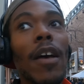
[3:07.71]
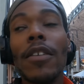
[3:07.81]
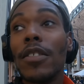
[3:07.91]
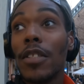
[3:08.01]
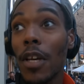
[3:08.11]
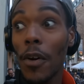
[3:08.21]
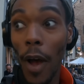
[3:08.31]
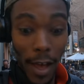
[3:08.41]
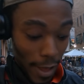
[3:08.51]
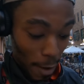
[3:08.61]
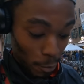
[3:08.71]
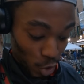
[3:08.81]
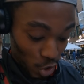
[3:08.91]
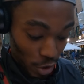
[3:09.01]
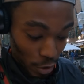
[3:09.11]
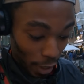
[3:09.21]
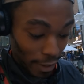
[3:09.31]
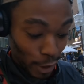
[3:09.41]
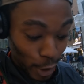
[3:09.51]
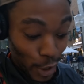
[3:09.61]
So I am just like
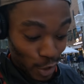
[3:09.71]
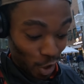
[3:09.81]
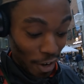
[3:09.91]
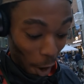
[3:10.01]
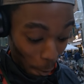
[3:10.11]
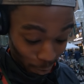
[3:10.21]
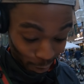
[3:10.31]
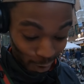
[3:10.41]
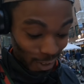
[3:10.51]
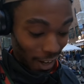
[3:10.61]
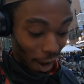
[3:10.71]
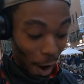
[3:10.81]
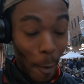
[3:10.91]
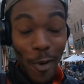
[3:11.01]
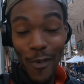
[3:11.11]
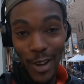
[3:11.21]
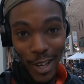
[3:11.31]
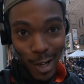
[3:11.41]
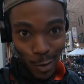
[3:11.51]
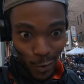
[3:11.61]
literally trying to upload a couple
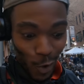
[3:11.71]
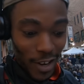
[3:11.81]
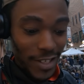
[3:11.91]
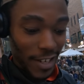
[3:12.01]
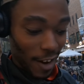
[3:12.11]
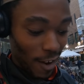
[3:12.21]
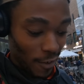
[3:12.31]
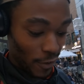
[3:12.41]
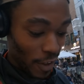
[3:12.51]
videos before I take off.